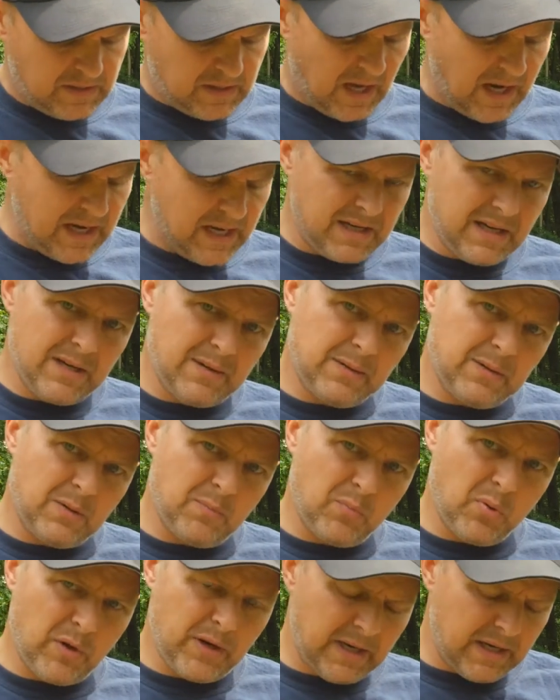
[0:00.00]
tighten it to
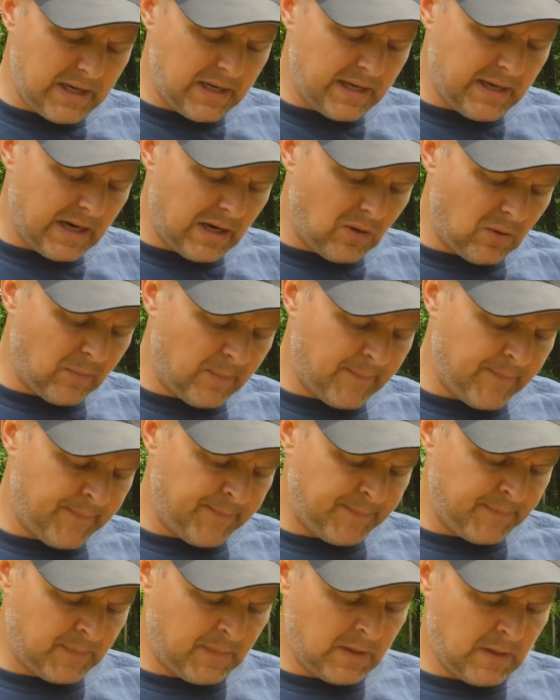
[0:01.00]
put it in and out.
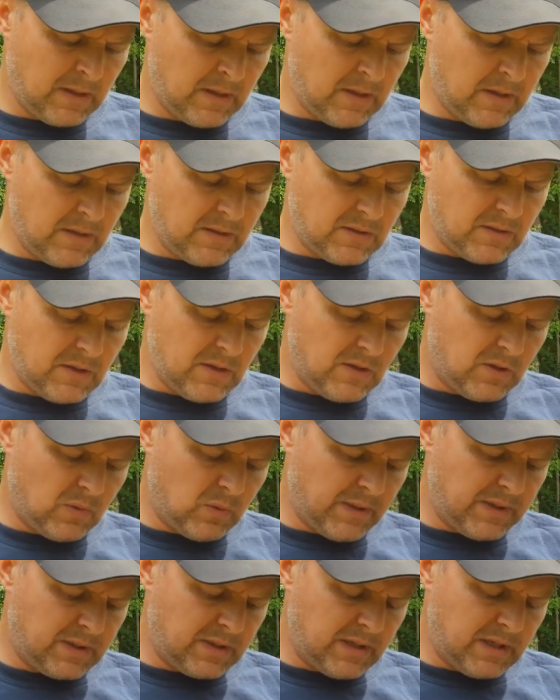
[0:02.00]
So you
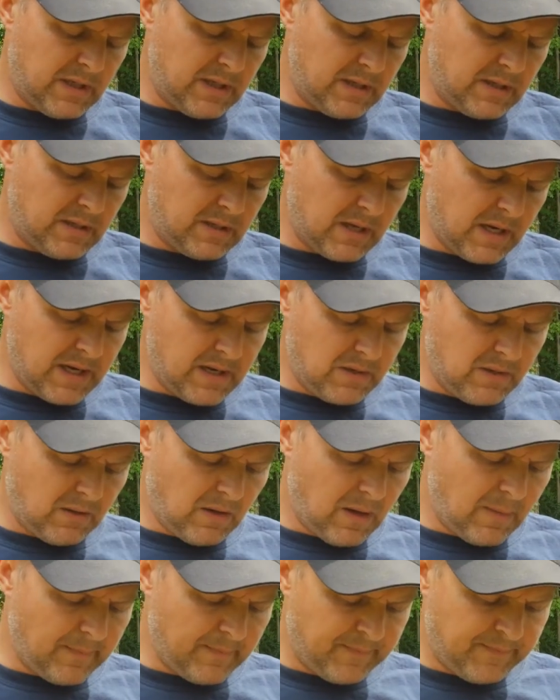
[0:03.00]
twist it in, tighten her
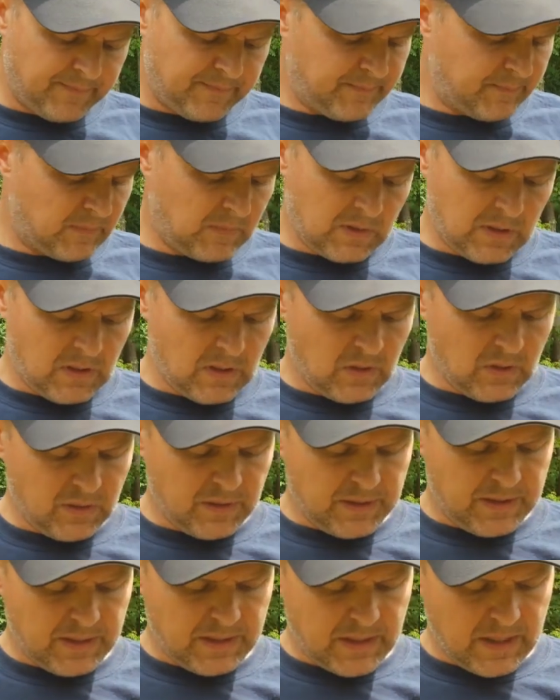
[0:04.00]
up,
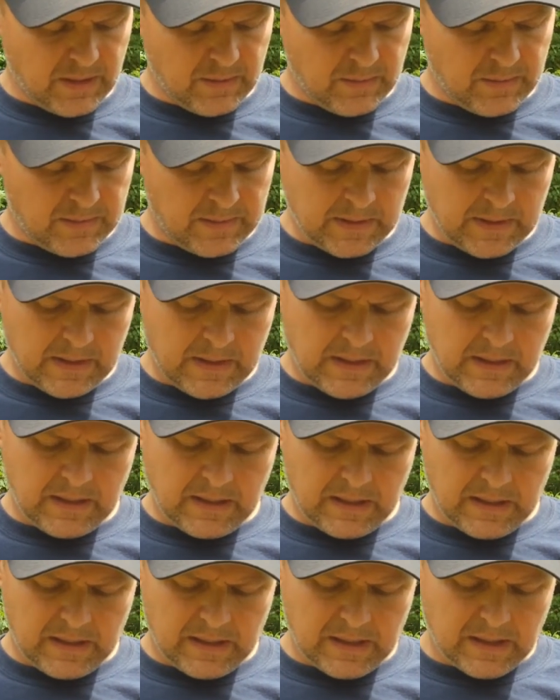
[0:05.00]
good to
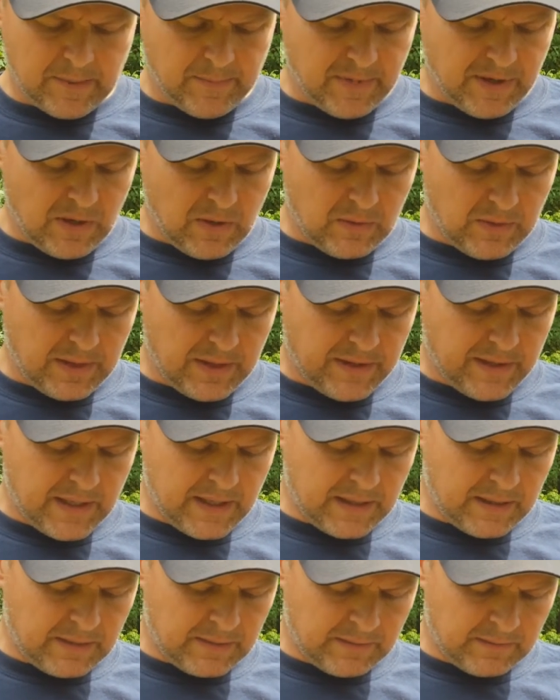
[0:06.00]
go. The only
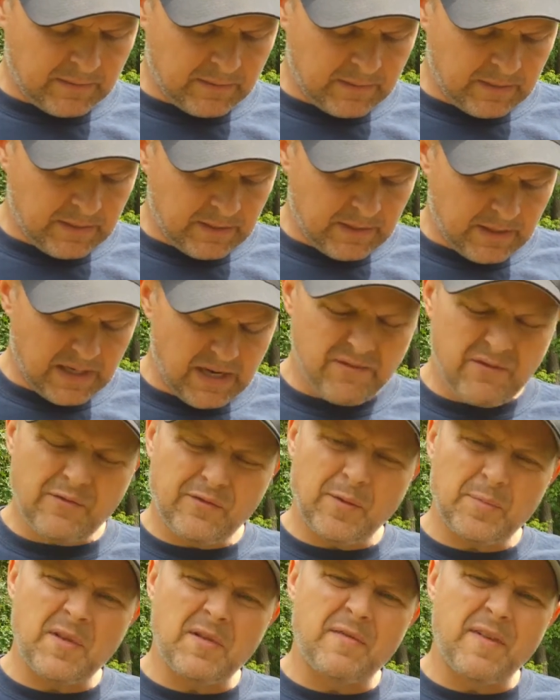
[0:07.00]
thing, even
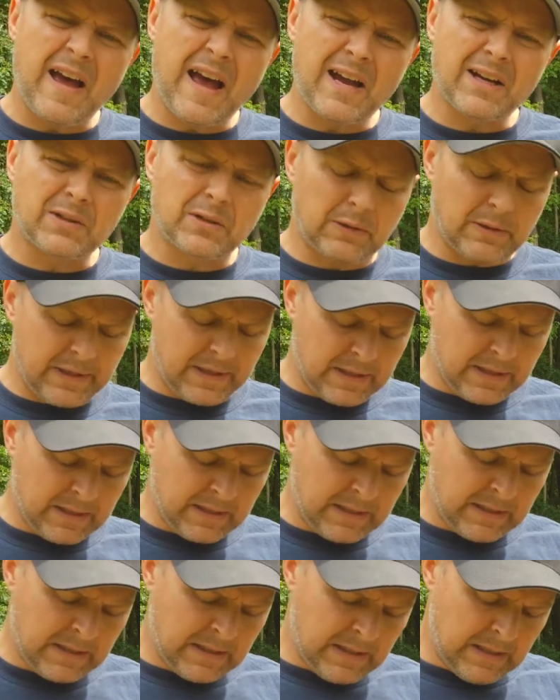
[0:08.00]
from the factory,
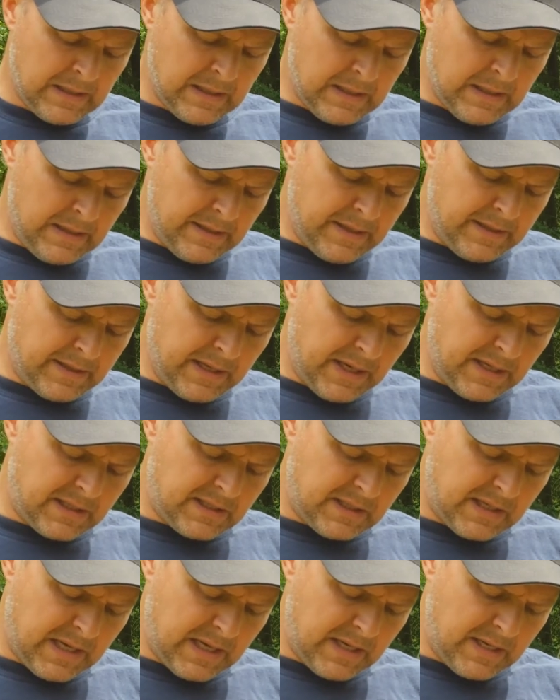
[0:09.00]
that they
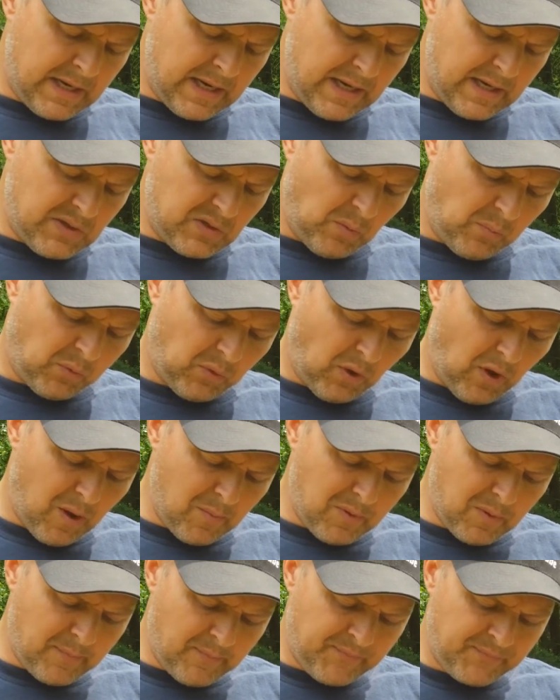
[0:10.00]
said is a
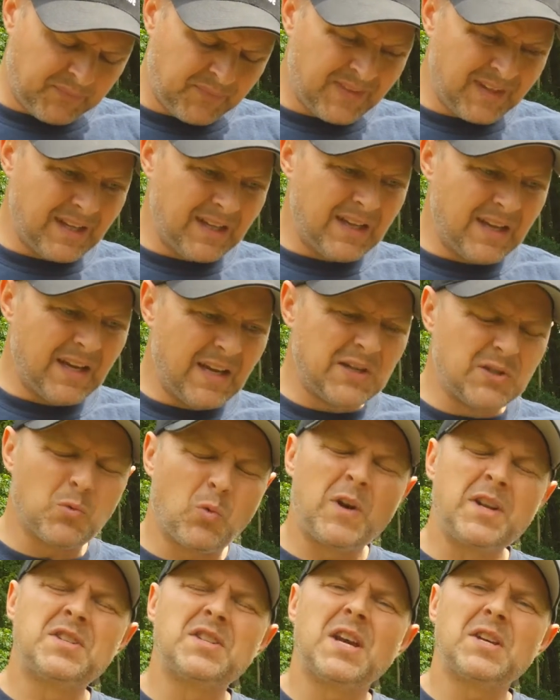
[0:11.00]
problem is
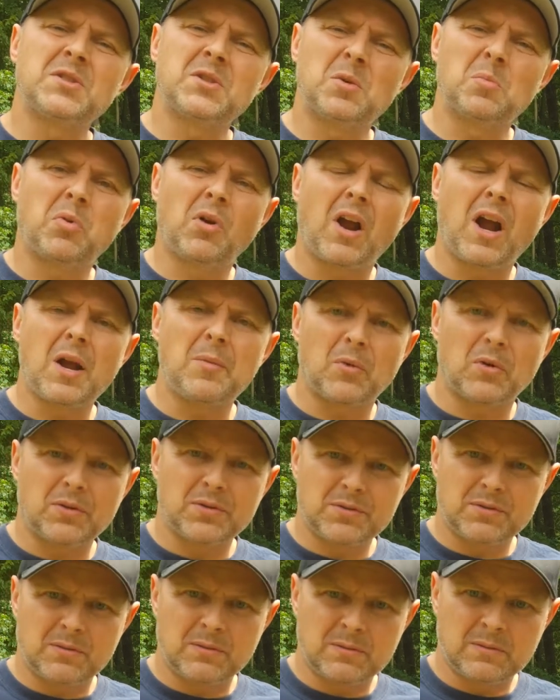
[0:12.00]
Winchester
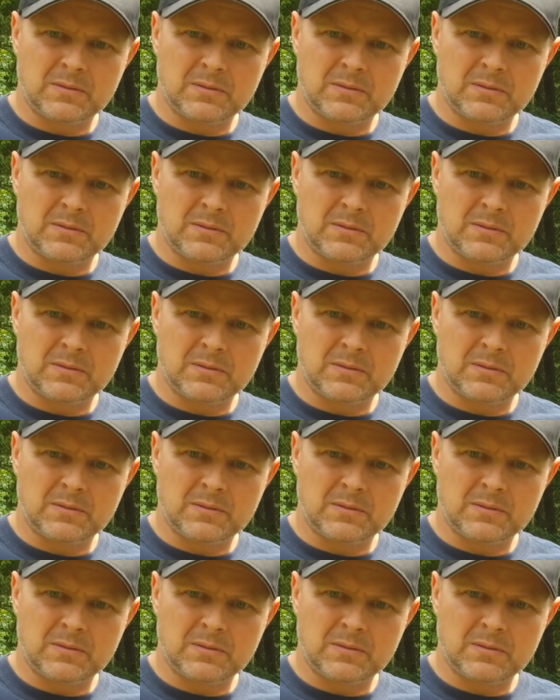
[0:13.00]
primers.